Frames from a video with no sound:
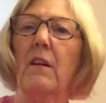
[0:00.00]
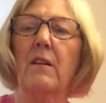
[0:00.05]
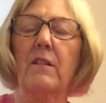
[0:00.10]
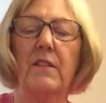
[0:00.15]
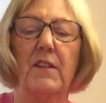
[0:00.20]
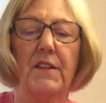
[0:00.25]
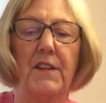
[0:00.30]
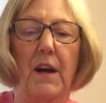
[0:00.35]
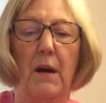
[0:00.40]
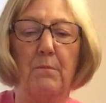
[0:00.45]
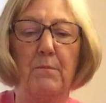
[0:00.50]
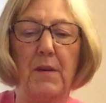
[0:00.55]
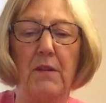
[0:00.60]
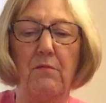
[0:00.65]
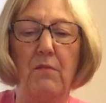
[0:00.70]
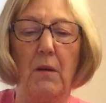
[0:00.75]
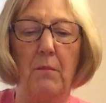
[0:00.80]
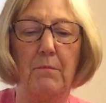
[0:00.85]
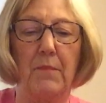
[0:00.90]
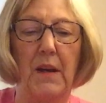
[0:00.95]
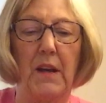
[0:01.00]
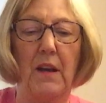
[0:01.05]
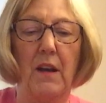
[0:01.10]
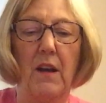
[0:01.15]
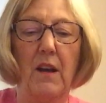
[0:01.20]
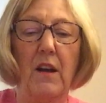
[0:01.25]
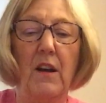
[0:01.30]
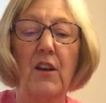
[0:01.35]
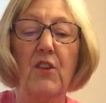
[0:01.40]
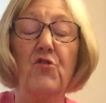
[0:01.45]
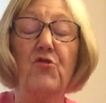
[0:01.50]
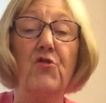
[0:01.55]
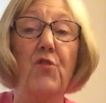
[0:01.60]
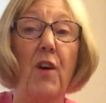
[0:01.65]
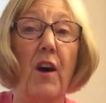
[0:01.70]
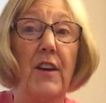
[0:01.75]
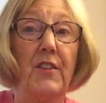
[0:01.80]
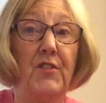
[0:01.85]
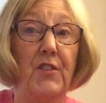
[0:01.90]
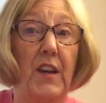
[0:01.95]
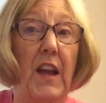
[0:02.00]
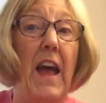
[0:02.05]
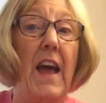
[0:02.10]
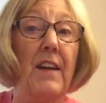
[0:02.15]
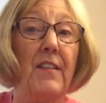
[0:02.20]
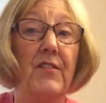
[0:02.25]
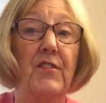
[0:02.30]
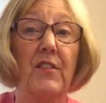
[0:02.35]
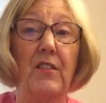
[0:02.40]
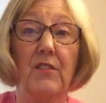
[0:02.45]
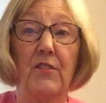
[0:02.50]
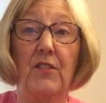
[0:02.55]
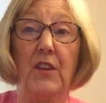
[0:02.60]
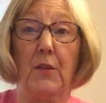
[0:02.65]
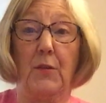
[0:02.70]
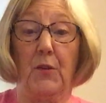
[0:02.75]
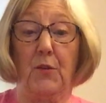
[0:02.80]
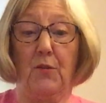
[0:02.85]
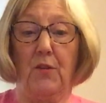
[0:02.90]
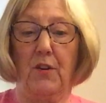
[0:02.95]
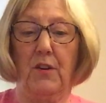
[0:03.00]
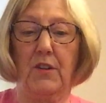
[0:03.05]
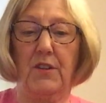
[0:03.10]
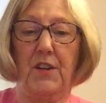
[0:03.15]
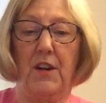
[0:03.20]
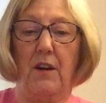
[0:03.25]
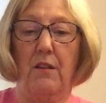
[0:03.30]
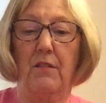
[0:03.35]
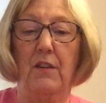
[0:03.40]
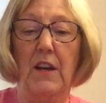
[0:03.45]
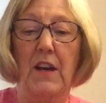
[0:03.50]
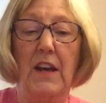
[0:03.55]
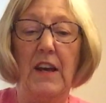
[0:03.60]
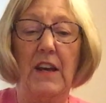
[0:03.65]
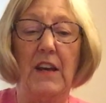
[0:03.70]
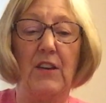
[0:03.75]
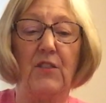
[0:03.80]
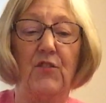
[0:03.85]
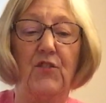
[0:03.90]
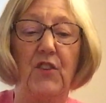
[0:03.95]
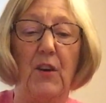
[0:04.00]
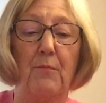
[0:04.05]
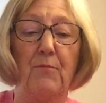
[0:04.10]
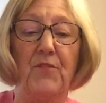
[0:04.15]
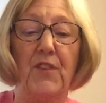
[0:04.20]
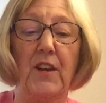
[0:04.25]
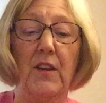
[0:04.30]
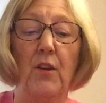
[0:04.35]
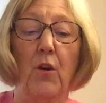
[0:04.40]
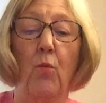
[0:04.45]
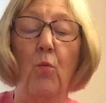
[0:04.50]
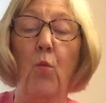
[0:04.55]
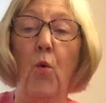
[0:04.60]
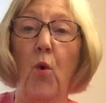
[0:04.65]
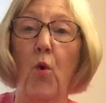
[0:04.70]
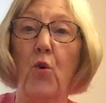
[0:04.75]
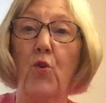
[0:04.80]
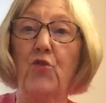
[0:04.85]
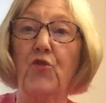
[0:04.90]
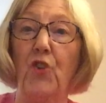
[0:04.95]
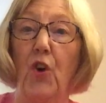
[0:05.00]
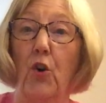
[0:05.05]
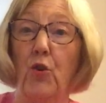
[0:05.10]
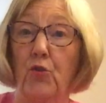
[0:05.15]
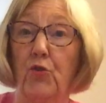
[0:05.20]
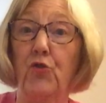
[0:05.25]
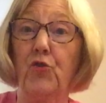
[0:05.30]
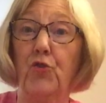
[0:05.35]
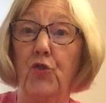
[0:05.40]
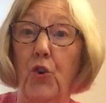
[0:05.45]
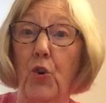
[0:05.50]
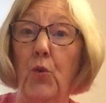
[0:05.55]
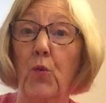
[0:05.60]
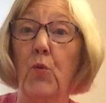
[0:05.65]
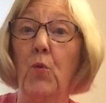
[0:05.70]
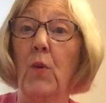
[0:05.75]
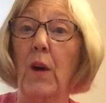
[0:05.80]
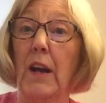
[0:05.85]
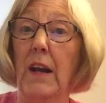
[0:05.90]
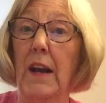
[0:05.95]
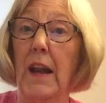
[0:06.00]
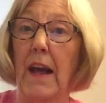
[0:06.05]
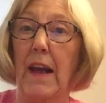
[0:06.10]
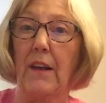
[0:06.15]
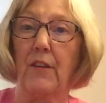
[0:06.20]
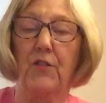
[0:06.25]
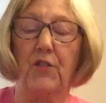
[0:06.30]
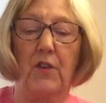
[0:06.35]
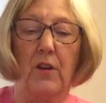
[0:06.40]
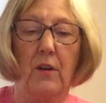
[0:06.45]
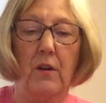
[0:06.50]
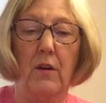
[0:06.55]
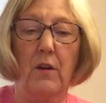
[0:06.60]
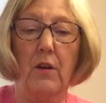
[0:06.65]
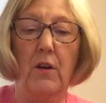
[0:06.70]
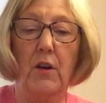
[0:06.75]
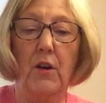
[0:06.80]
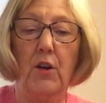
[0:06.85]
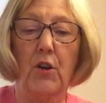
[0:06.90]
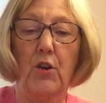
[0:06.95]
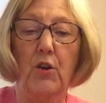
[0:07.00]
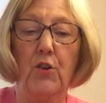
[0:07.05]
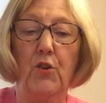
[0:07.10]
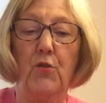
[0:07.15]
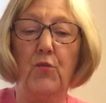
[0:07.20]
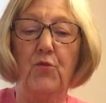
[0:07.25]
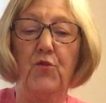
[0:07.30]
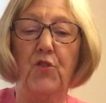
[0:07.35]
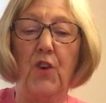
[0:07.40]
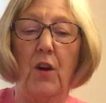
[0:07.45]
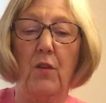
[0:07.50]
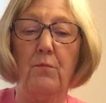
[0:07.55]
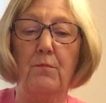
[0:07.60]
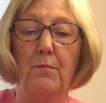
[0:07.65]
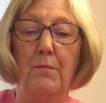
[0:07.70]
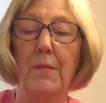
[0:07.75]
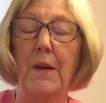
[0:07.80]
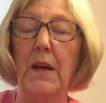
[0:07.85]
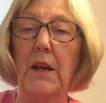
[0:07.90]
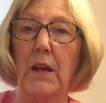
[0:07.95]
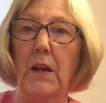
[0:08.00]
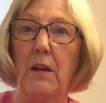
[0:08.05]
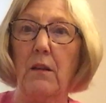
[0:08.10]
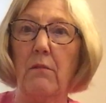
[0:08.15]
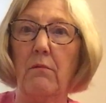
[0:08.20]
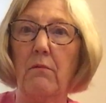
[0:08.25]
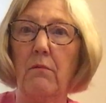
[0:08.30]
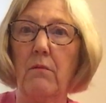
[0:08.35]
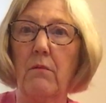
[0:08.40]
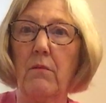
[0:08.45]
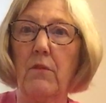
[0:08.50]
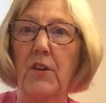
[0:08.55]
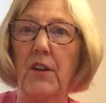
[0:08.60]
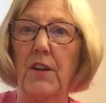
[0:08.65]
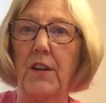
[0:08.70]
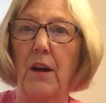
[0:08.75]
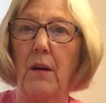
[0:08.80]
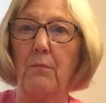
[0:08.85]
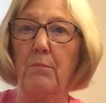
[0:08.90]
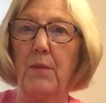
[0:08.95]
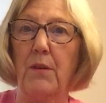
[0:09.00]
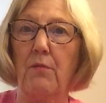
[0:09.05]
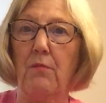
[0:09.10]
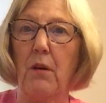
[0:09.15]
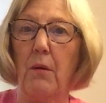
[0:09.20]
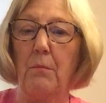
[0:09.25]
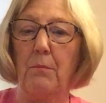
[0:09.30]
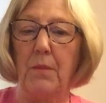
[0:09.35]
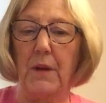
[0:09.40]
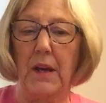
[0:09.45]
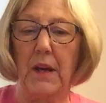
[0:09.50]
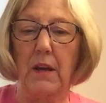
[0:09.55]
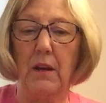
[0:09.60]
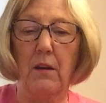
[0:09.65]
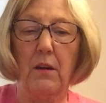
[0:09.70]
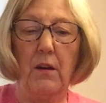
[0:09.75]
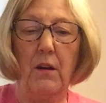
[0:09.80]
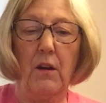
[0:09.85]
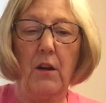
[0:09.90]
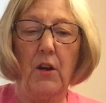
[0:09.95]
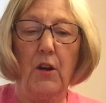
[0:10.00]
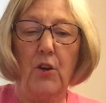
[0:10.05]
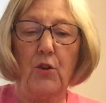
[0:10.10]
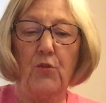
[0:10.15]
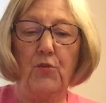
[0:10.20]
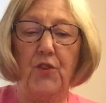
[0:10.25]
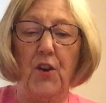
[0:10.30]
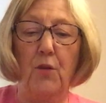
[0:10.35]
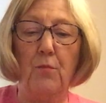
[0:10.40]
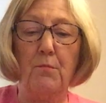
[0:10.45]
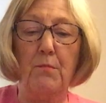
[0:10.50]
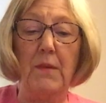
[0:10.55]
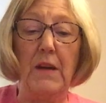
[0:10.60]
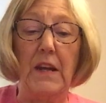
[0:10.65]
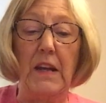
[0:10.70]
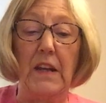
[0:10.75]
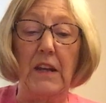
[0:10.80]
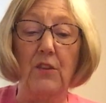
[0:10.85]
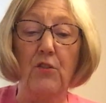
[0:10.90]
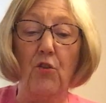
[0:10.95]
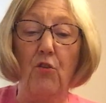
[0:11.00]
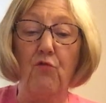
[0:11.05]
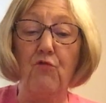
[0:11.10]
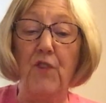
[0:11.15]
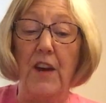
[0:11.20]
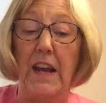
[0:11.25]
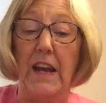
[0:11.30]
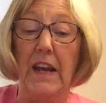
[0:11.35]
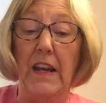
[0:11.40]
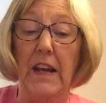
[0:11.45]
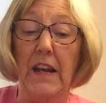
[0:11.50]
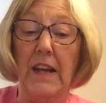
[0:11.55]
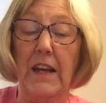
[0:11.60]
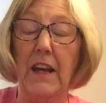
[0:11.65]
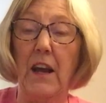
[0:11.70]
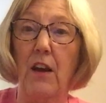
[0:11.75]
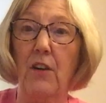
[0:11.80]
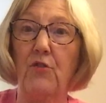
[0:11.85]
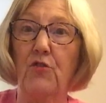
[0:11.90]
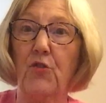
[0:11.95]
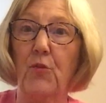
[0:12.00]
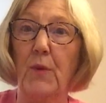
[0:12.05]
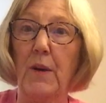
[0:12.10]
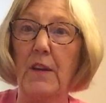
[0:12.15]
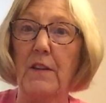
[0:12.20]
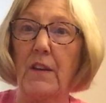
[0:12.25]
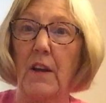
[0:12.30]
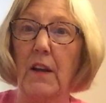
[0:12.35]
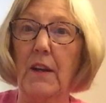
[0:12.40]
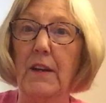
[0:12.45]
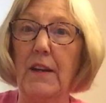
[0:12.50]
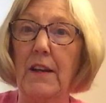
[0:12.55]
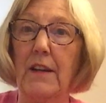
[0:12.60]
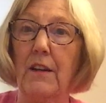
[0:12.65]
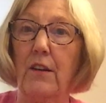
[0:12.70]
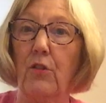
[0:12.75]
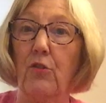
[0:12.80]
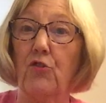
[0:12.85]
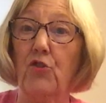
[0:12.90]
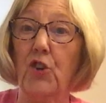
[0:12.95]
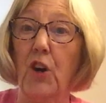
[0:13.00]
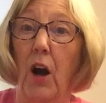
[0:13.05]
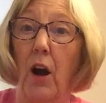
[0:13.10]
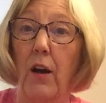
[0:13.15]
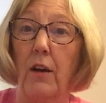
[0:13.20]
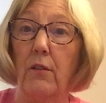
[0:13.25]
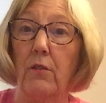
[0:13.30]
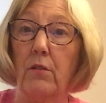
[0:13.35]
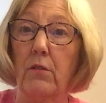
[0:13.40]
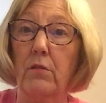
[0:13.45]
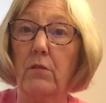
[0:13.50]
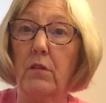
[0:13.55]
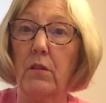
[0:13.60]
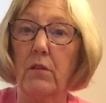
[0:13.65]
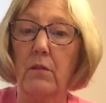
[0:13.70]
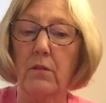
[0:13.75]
said Humpy Rumpy. "Try to guess," said the crocodile. "It's something that walks on 2 legs." "You don't mean," said Humpy Rumpy, "you don't mean you're really going to eat a little child?"